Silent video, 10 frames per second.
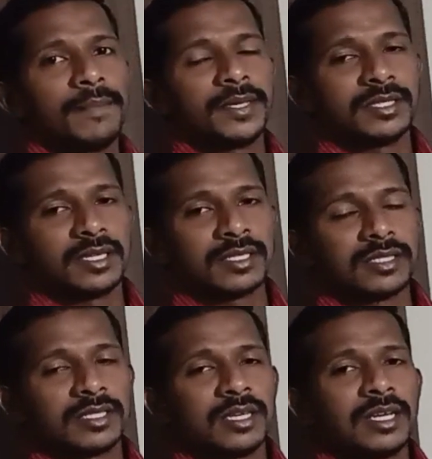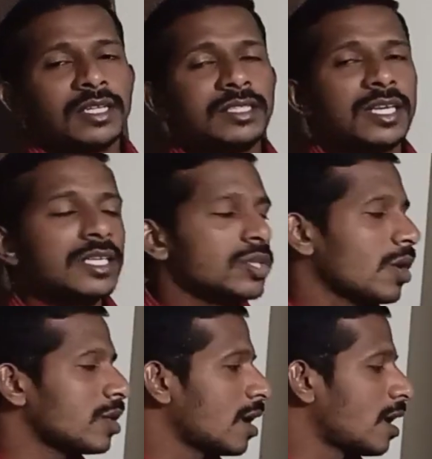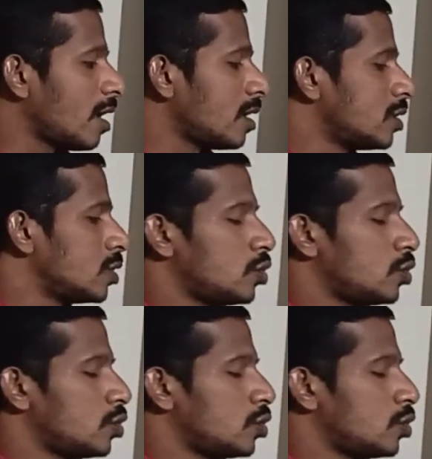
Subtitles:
business. These are the